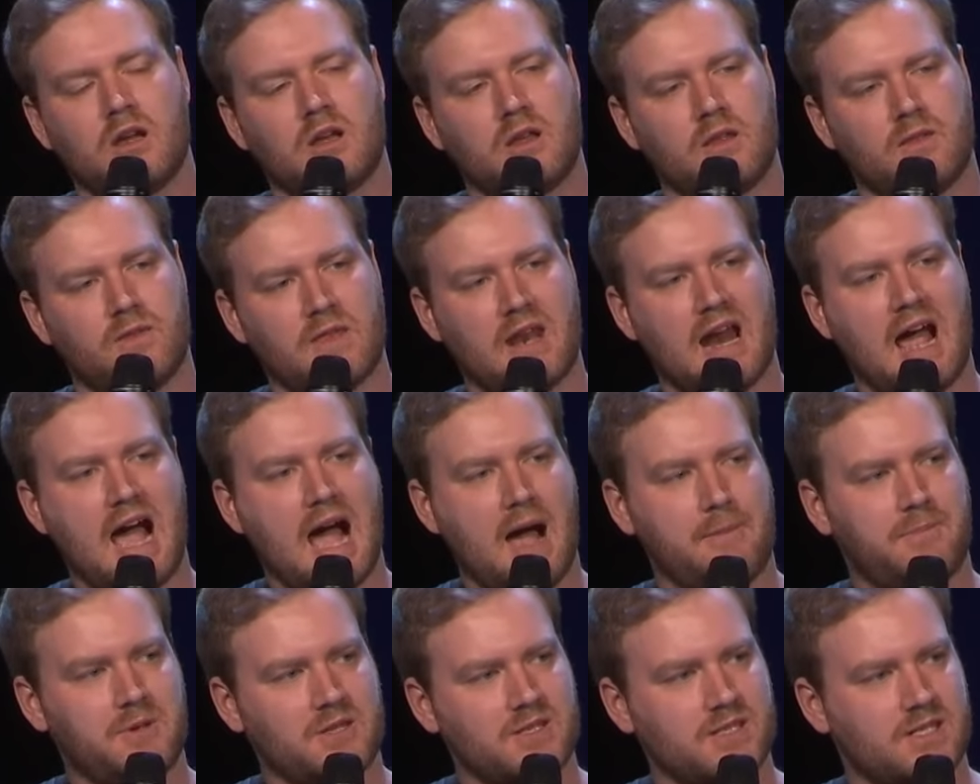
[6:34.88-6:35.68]
that
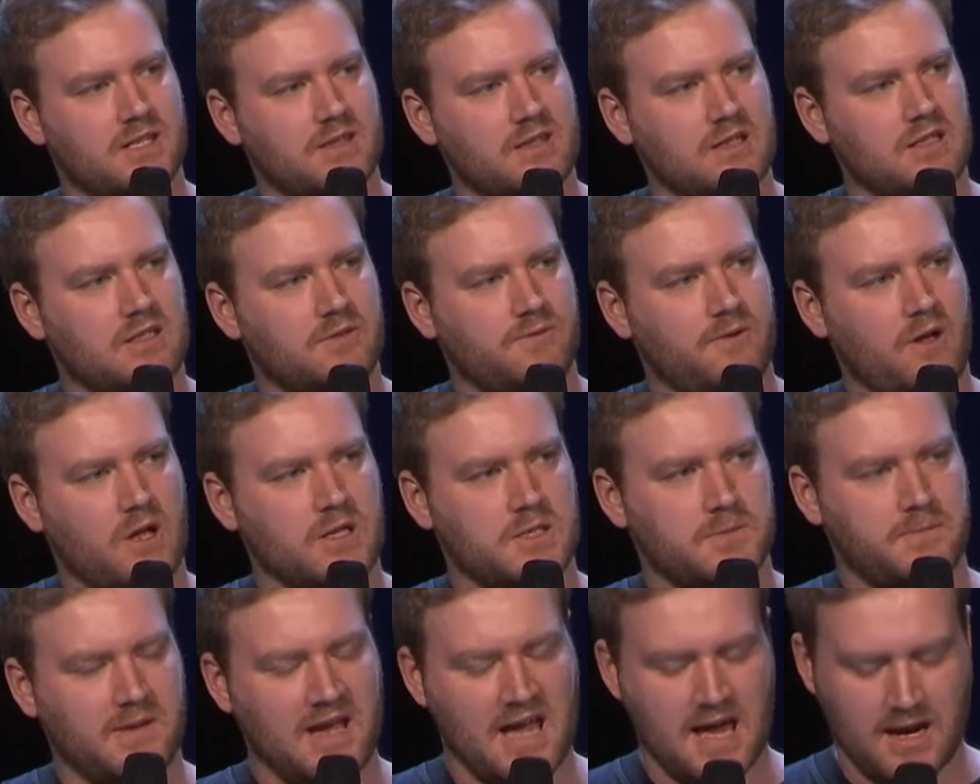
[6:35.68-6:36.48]
happens in these
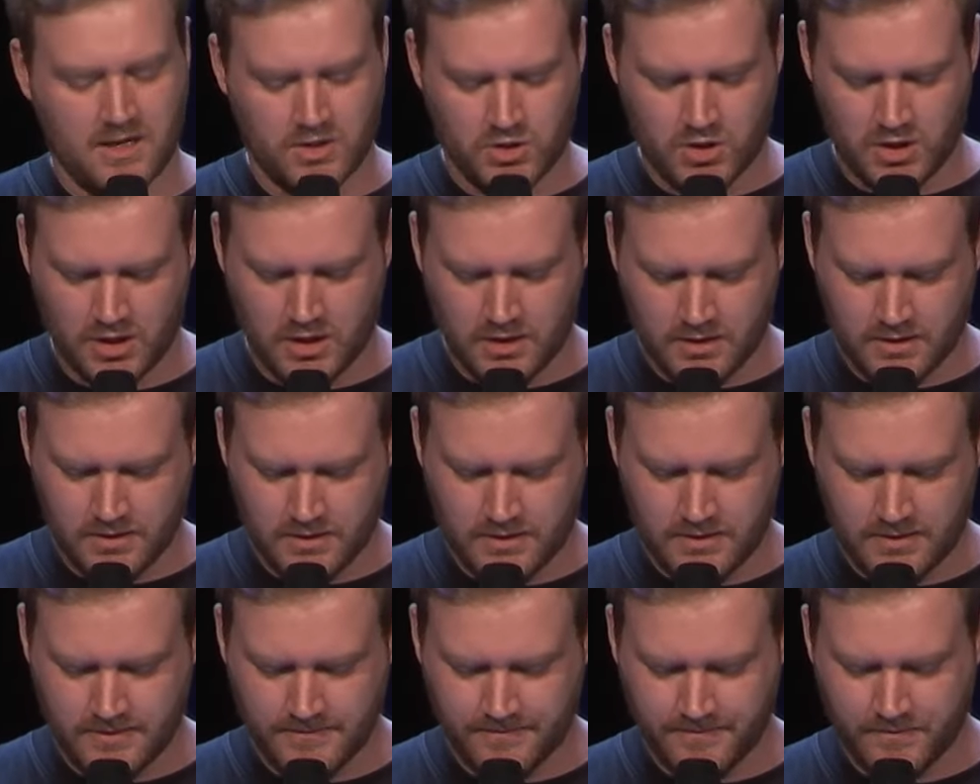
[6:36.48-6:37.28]
first
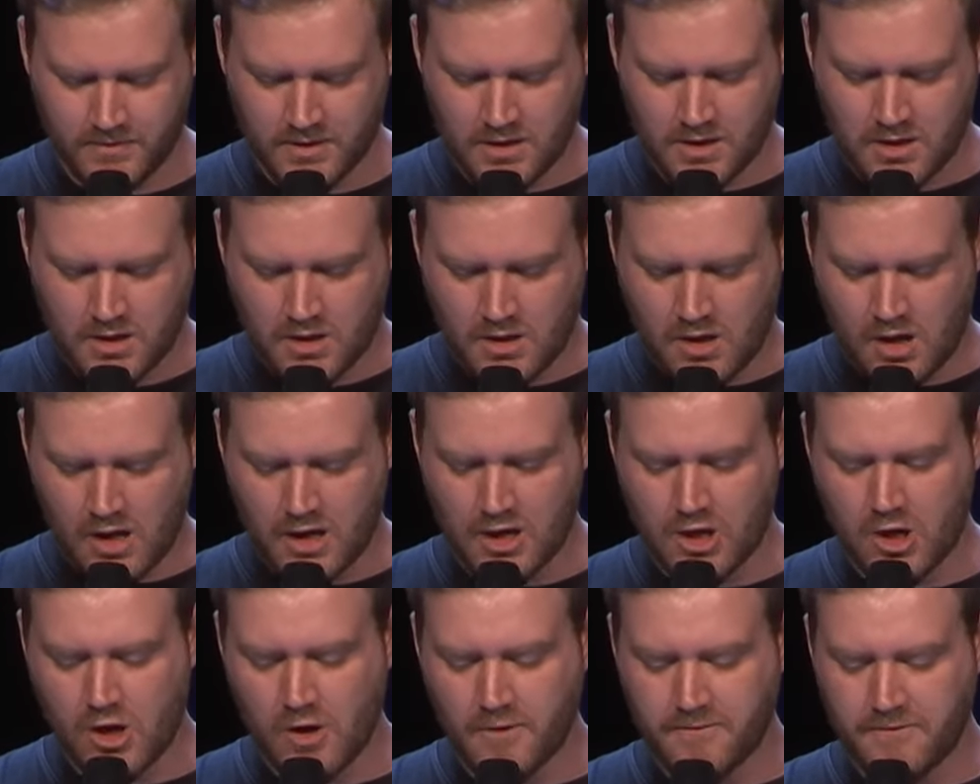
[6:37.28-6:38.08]
Beatitudes. I
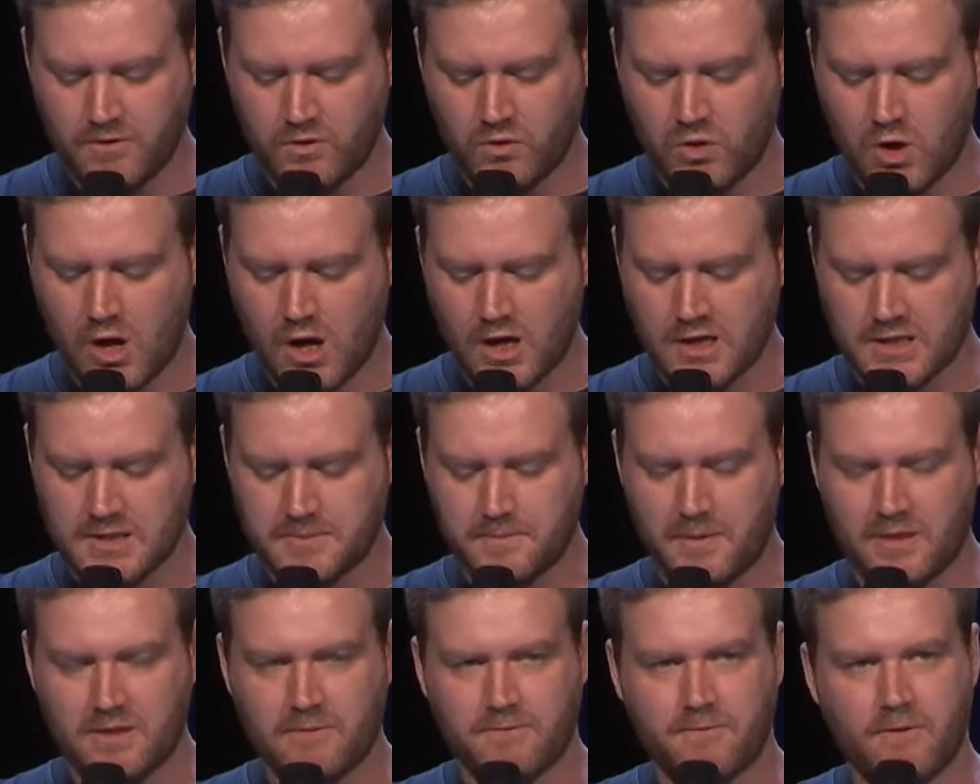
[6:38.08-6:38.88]
don't know if you noticed,
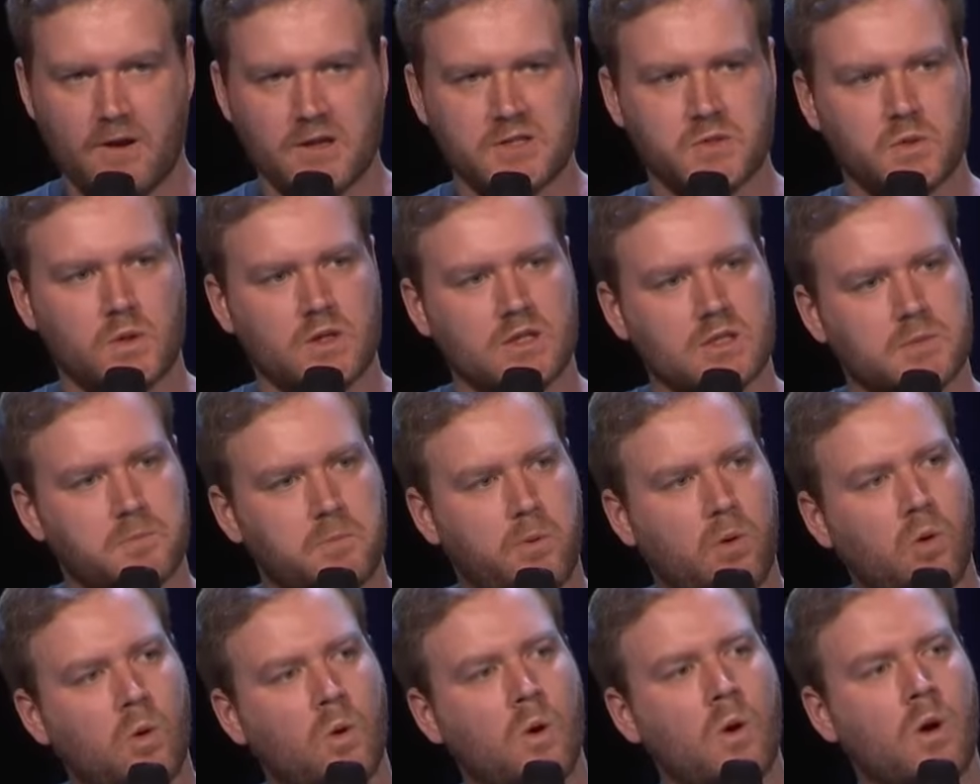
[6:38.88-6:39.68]
but the first one is
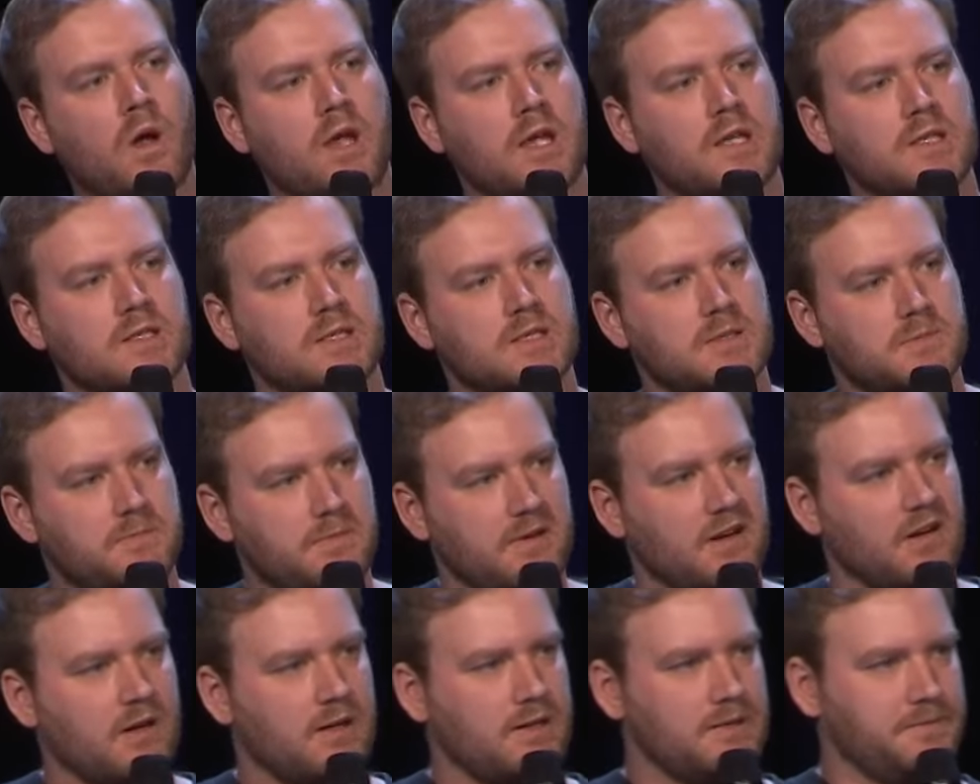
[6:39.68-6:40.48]
poor in
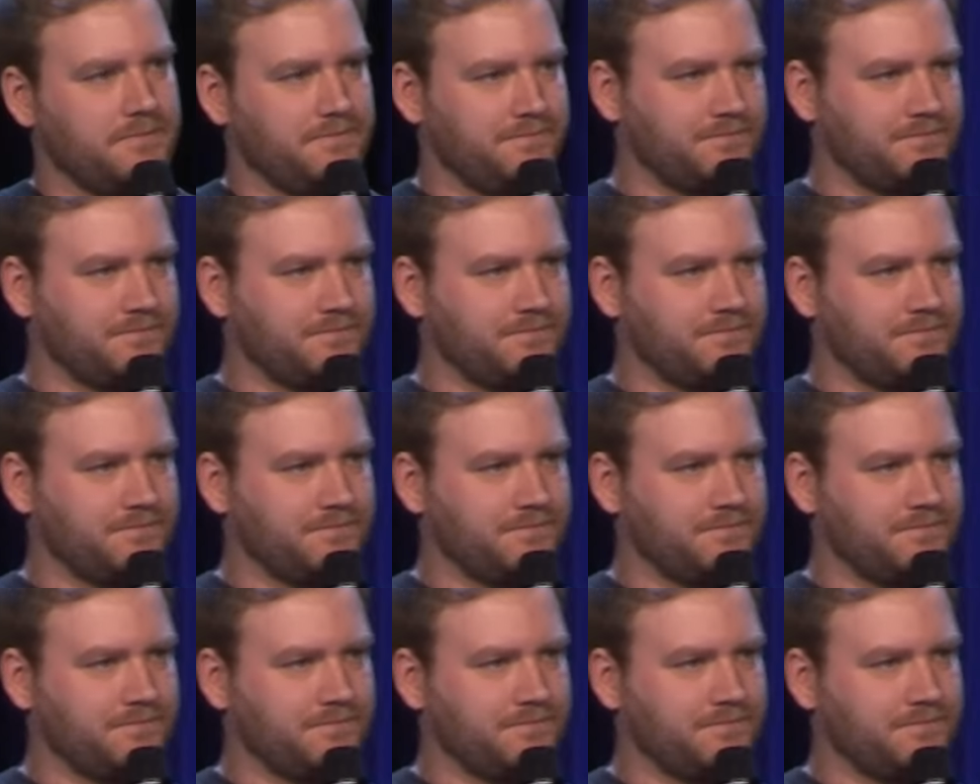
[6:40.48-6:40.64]
spirit.